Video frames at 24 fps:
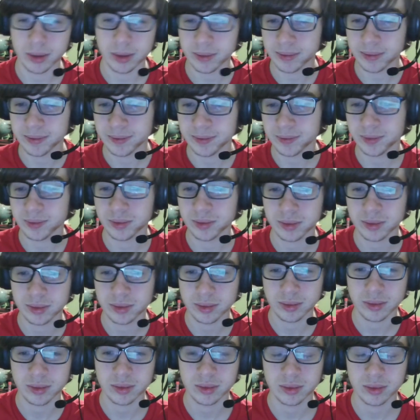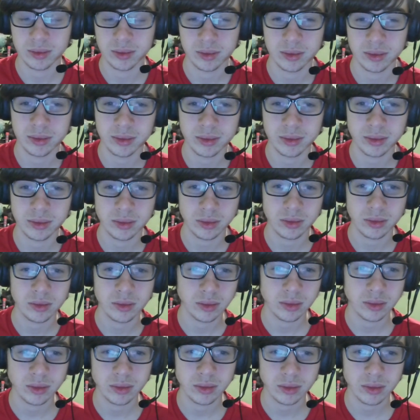
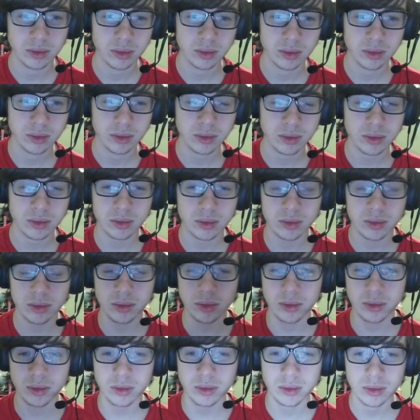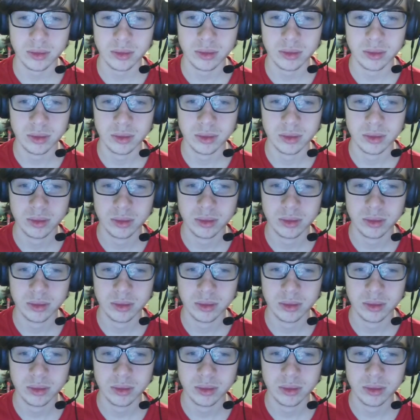Nothing is said.